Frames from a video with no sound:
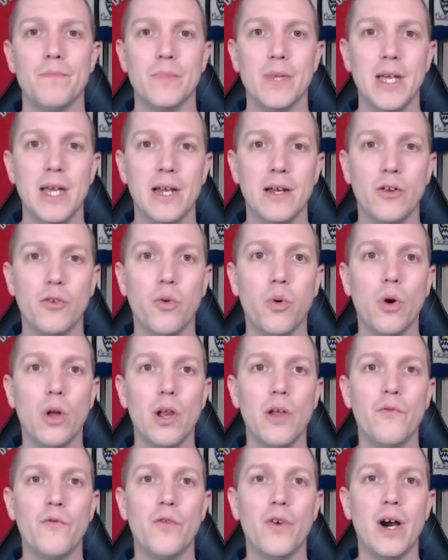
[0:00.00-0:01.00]
in
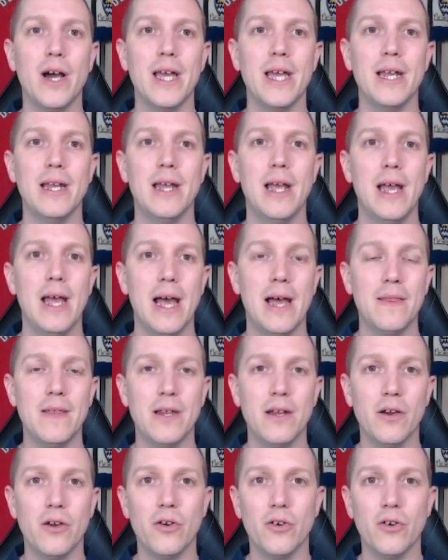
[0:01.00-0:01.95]
qualifying. And then I've got